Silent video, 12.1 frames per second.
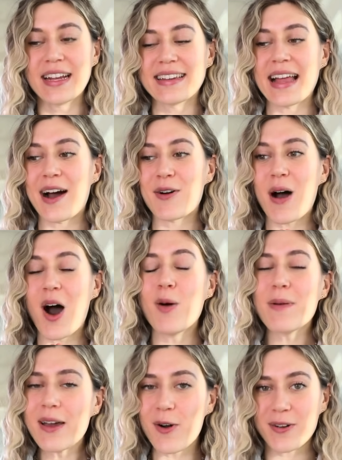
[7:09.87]
Now, I'll
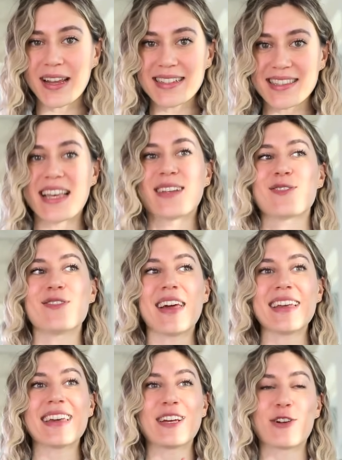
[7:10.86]
be honest, there's not
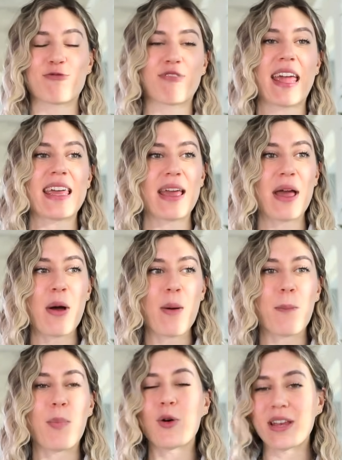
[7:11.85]
like a great
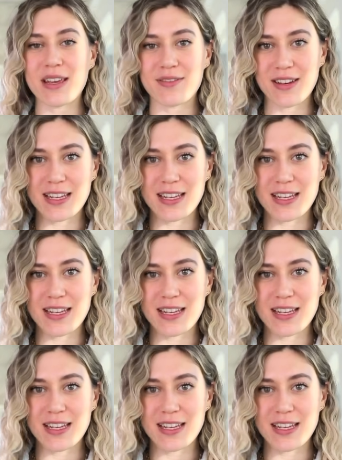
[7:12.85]
body of